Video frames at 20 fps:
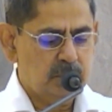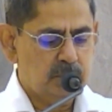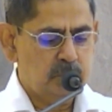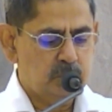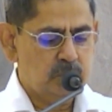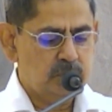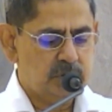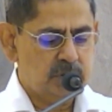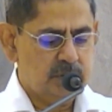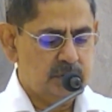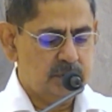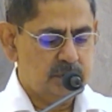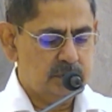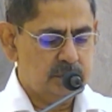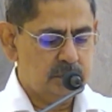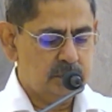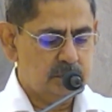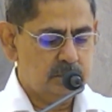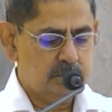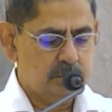Bhushan,
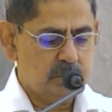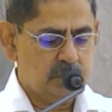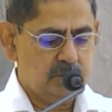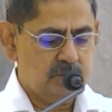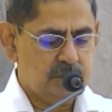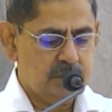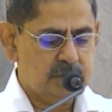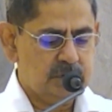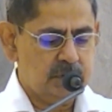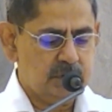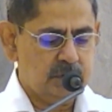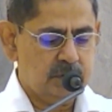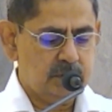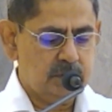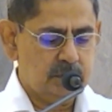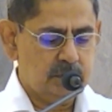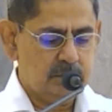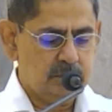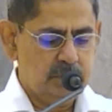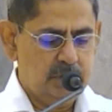Professor
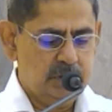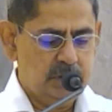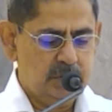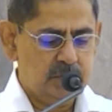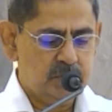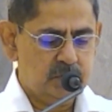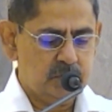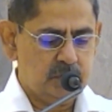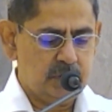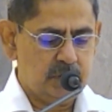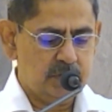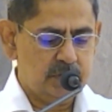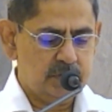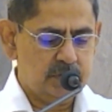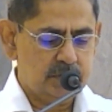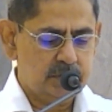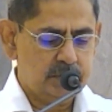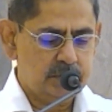B.N. Suresh,